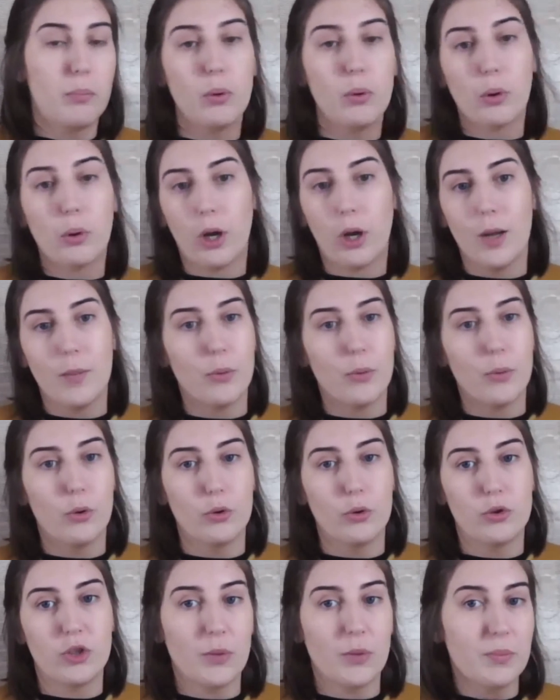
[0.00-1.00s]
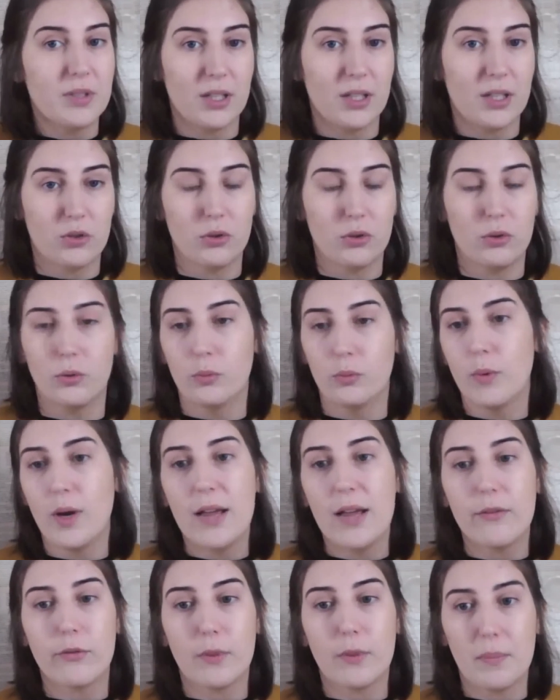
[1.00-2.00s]
book club or gym session or
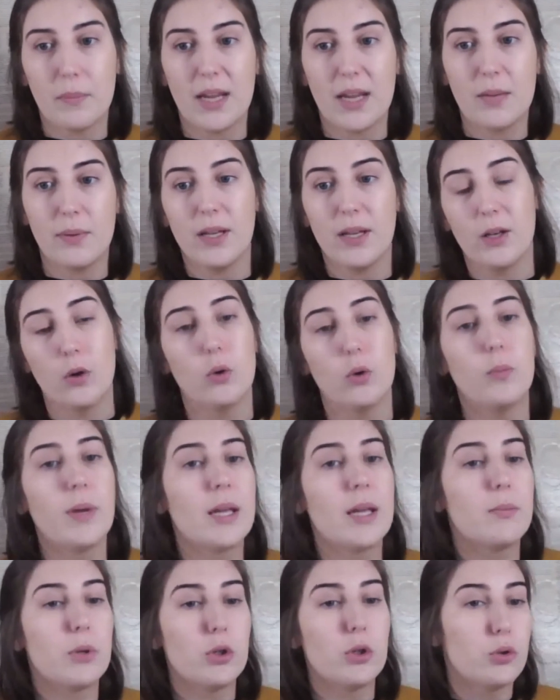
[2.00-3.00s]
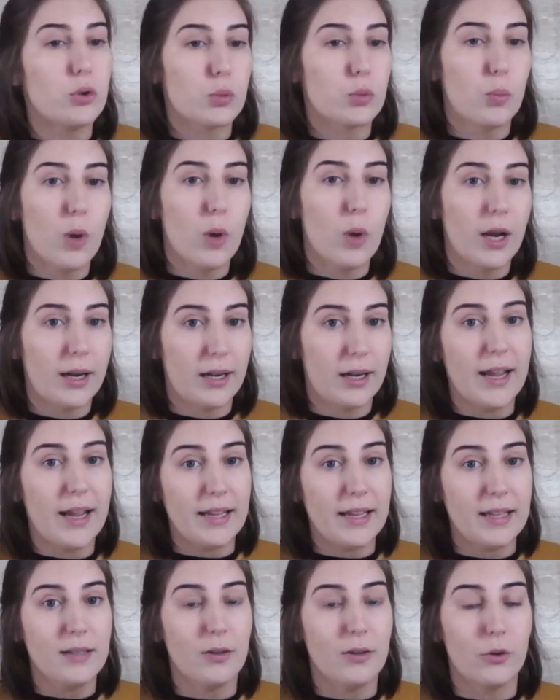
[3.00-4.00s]
whatever it may be, or maybe you just work
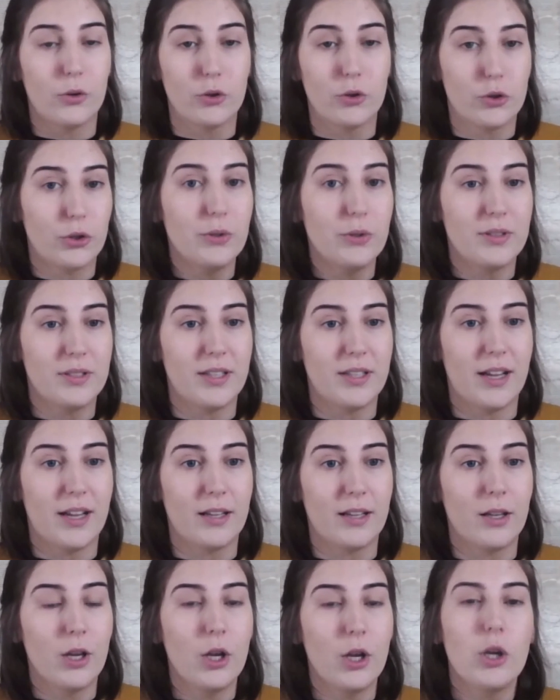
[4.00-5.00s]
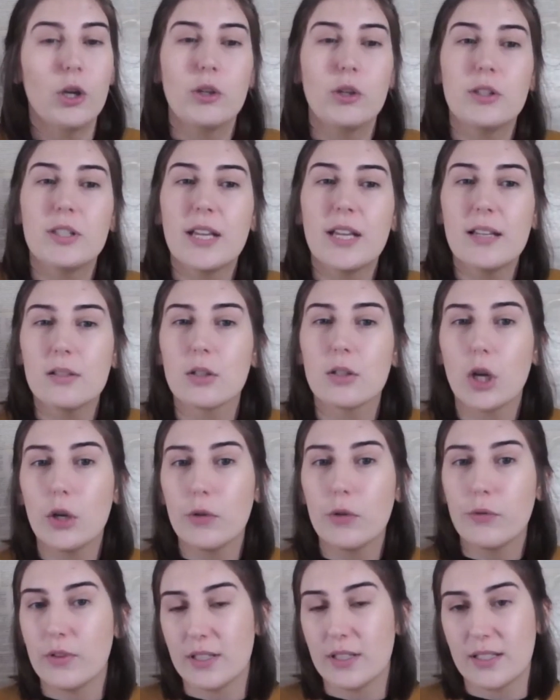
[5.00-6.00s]
late on a Tuesday, you tend to
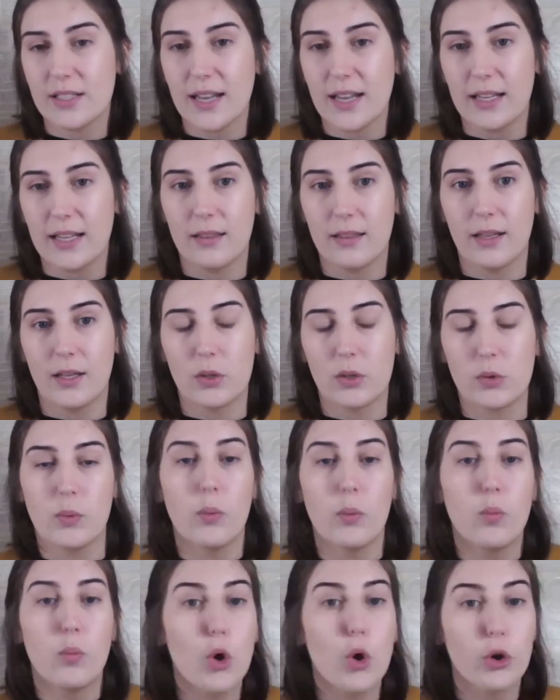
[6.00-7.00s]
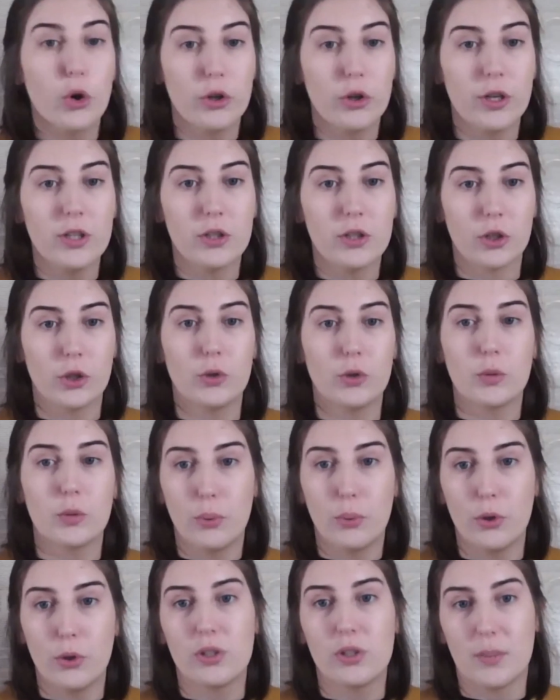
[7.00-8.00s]
go for the snacky things. Well, what can I do to
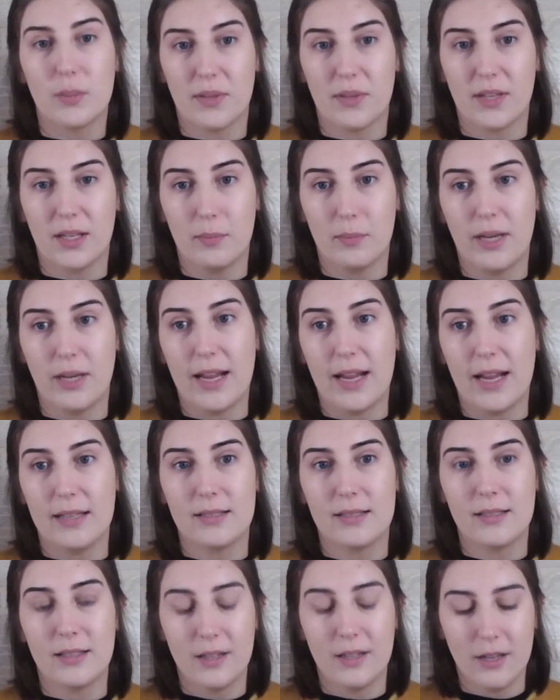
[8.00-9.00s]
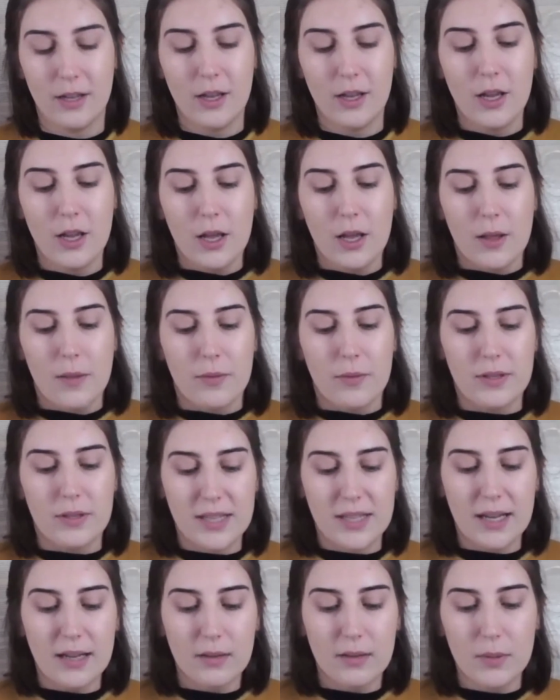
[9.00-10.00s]
put something in place? The
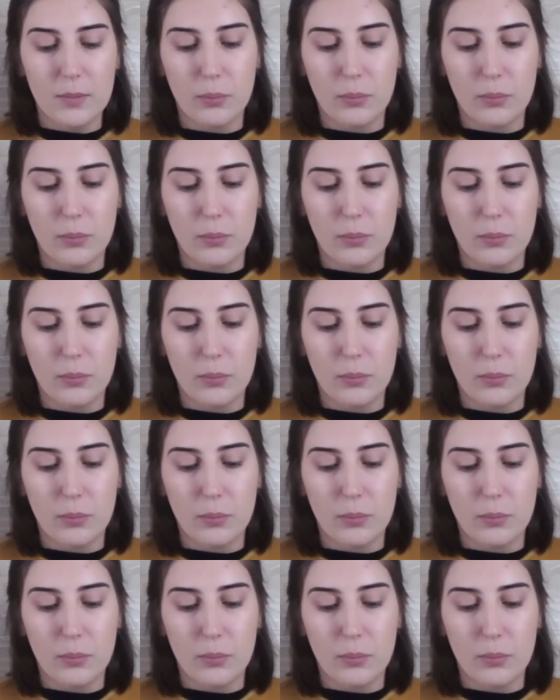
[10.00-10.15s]
second